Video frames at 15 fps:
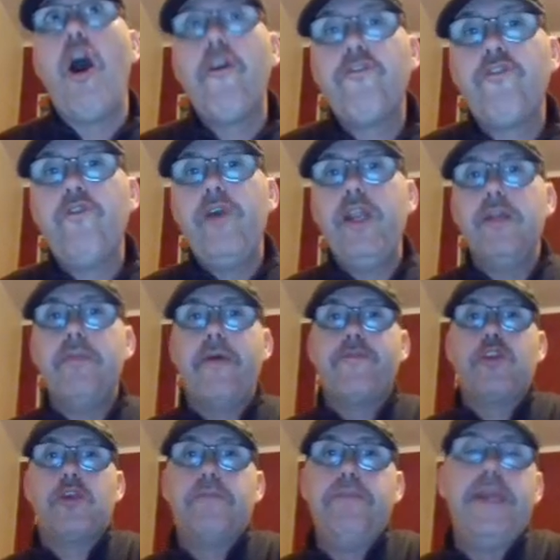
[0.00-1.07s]
freedom of
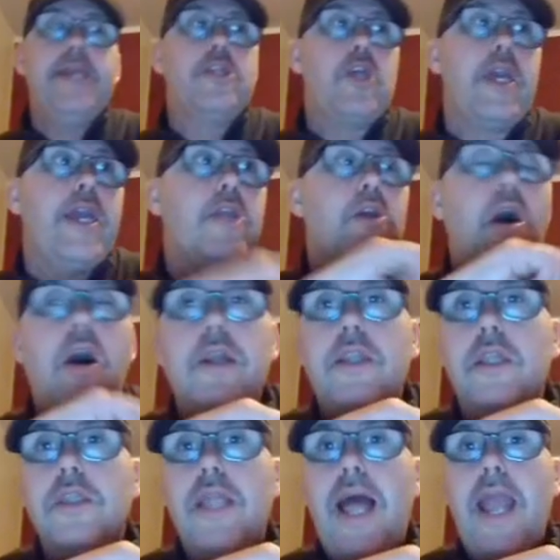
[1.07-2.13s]
speech is on
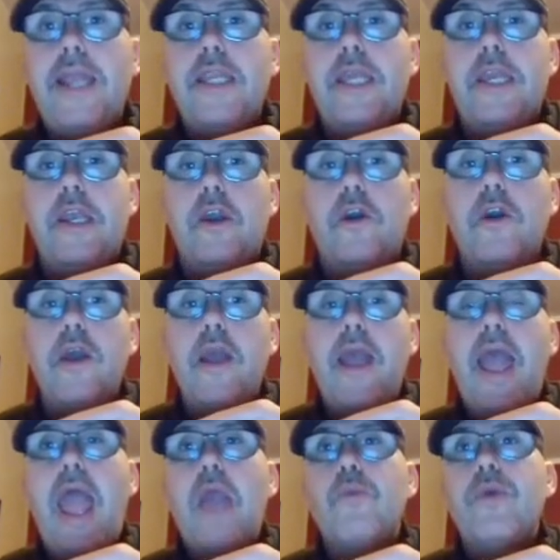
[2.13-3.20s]
the line here.
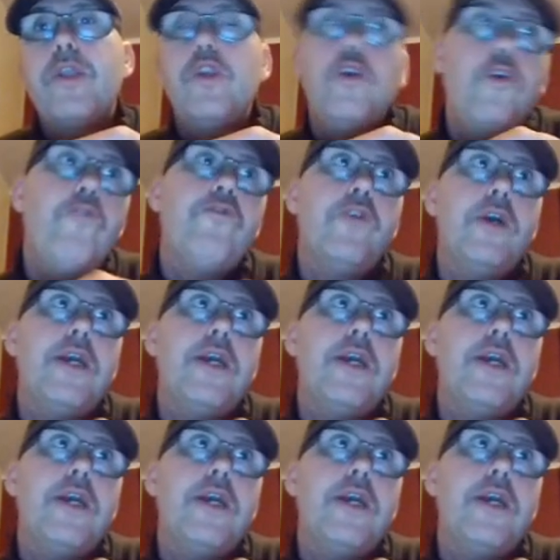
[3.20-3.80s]
And when you've